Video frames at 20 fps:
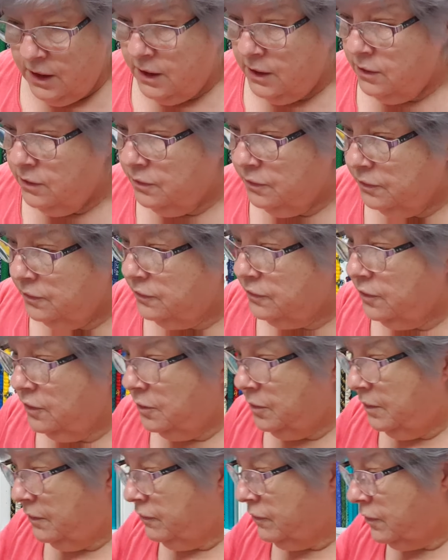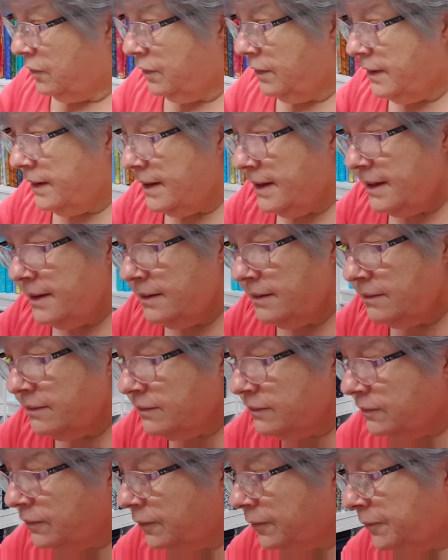and also I've got in
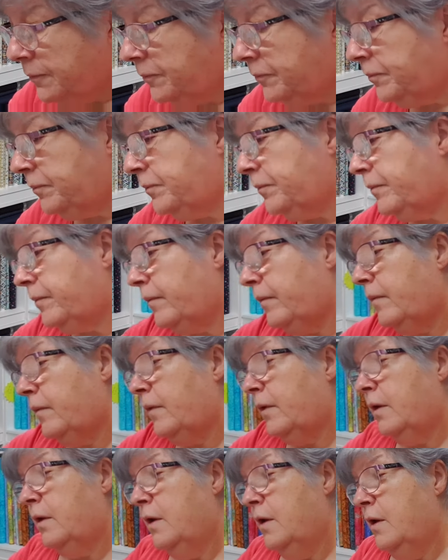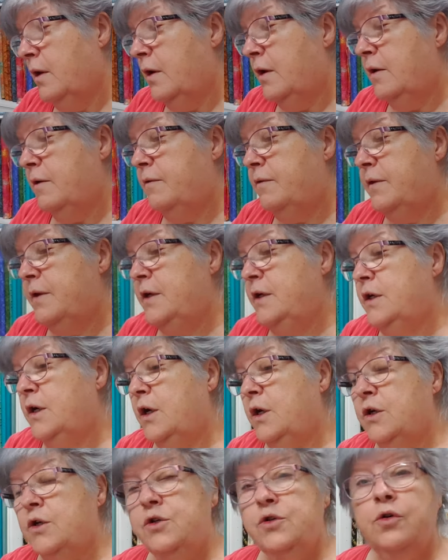some of the
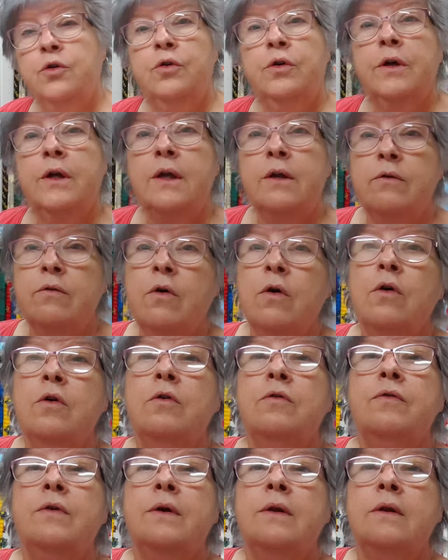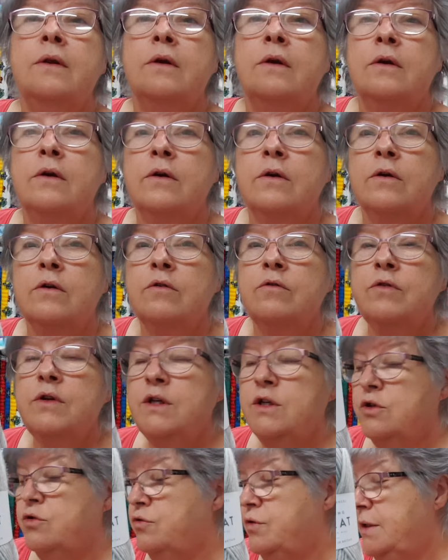Chunky Roving
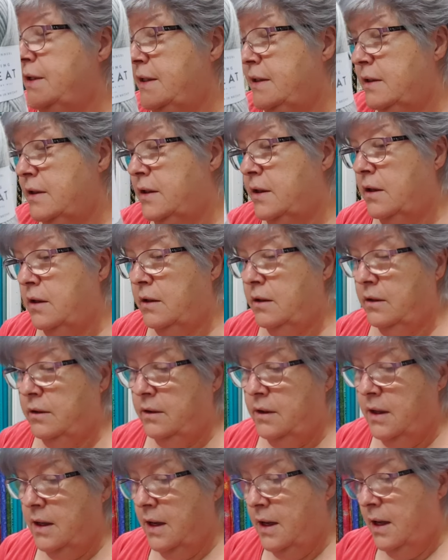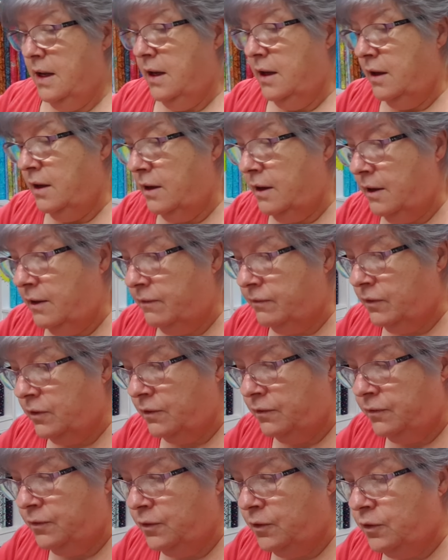Retreat yarn. I've
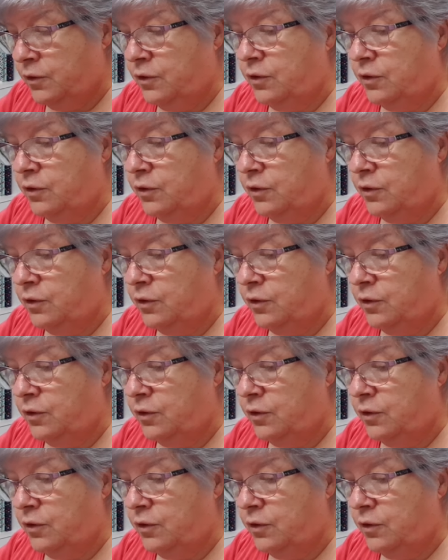got four